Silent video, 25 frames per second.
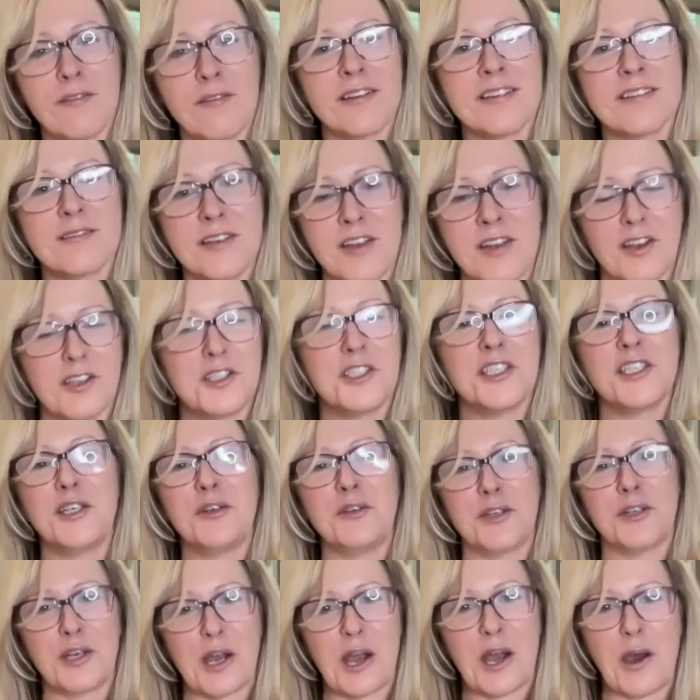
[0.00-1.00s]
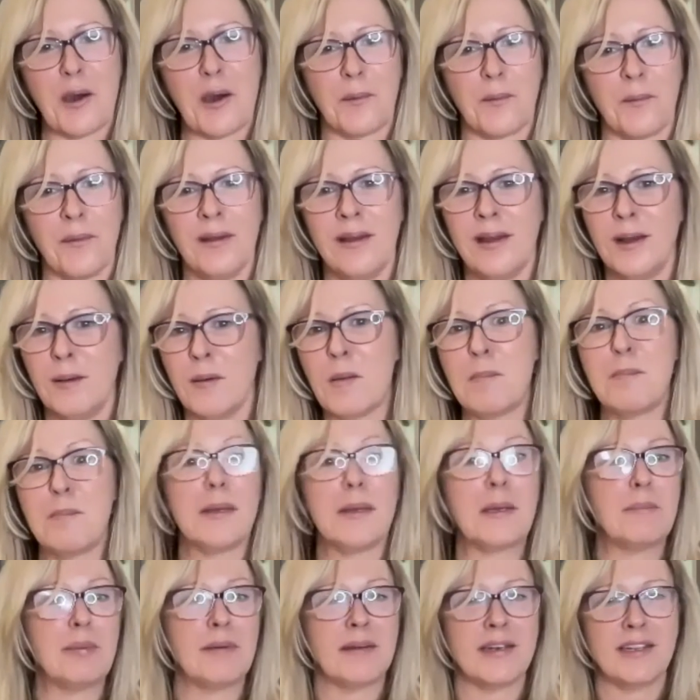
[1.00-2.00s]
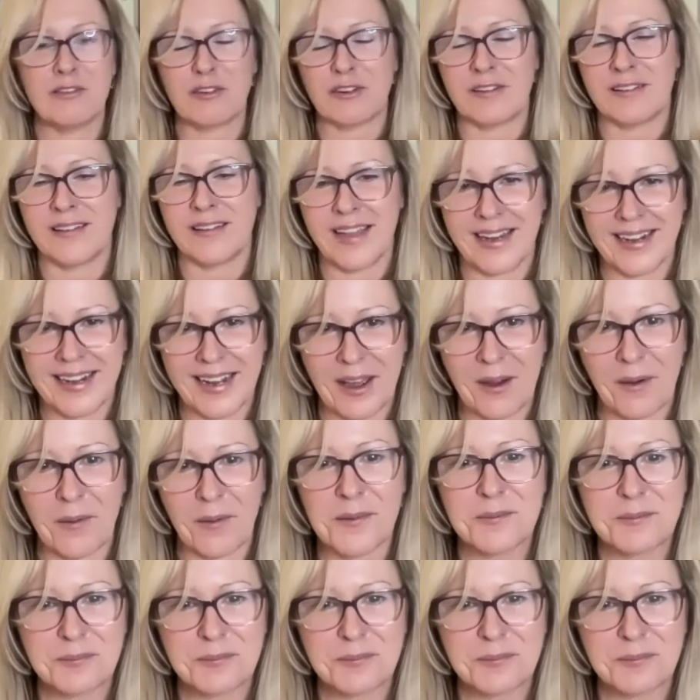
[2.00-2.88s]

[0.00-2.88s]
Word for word: it's nudging you to go. I'm a big believer in that now.